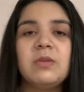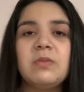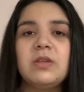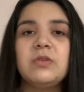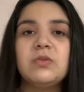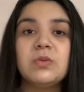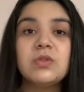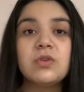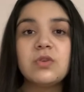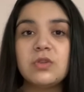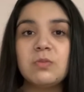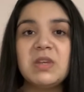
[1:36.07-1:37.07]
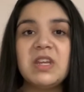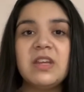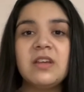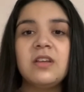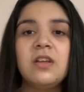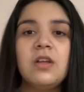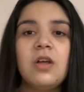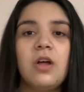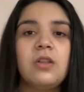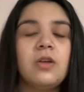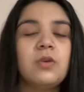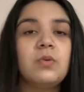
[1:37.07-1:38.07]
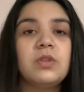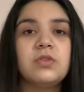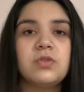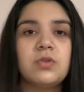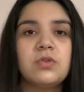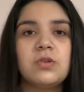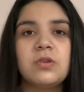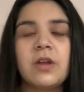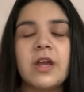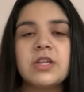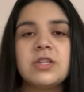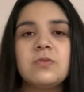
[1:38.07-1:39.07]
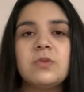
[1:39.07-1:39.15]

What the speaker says: be used with social media along with social interaction,